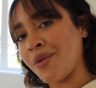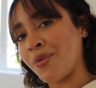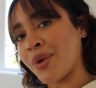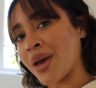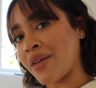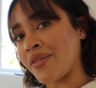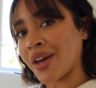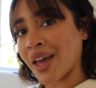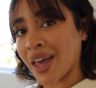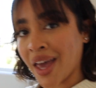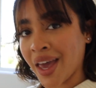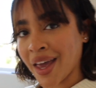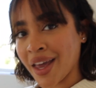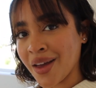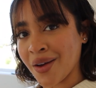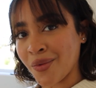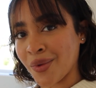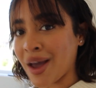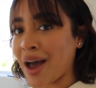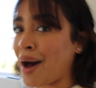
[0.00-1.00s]
we have a
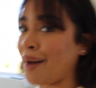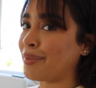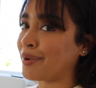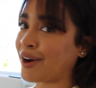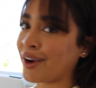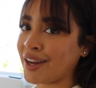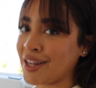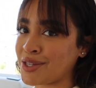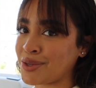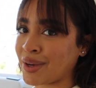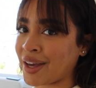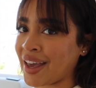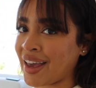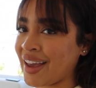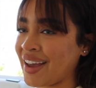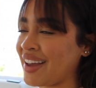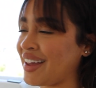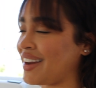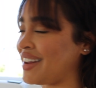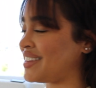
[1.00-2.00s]
king we upgraded to a
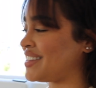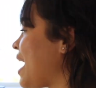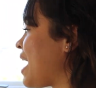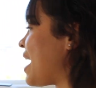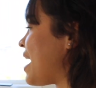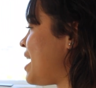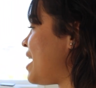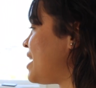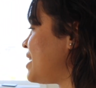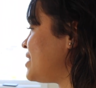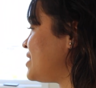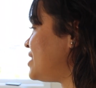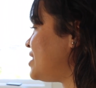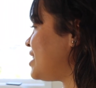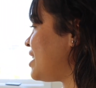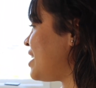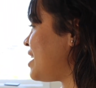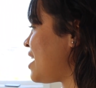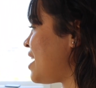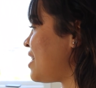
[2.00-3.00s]
king in it and
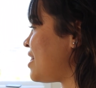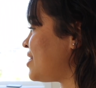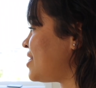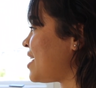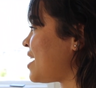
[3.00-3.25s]
uh,